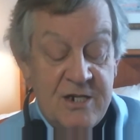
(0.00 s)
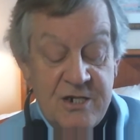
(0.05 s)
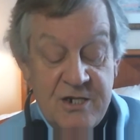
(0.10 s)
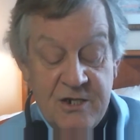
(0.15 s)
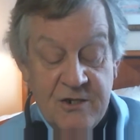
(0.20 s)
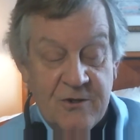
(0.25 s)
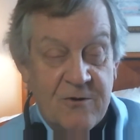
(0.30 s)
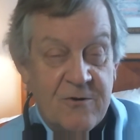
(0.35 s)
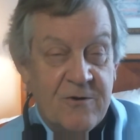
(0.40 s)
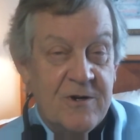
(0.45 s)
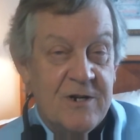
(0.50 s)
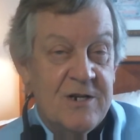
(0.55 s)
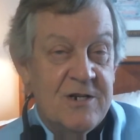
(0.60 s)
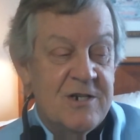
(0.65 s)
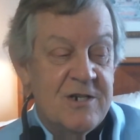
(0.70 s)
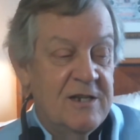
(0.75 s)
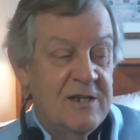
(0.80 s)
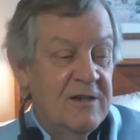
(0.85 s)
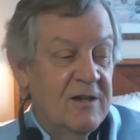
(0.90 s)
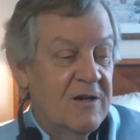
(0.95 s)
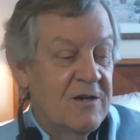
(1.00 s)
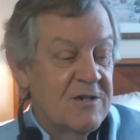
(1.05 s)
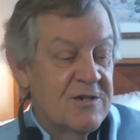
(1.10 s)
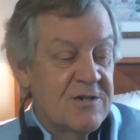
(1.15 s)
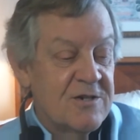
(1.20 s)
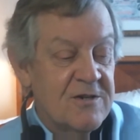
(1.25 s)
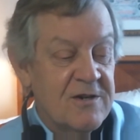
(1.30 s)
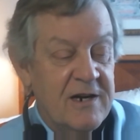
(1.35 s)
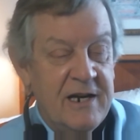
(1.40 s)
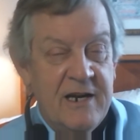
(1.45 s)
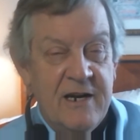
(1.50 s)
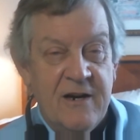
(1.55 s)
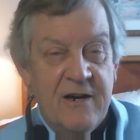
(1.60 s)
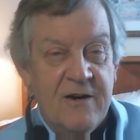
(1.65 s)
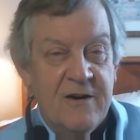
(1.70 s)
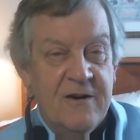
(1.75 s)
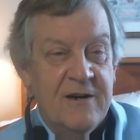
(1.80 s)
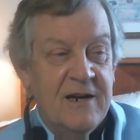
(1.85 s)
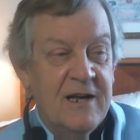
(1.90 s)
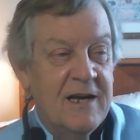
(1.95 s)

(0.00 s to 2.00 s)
children and she'd lost her hair.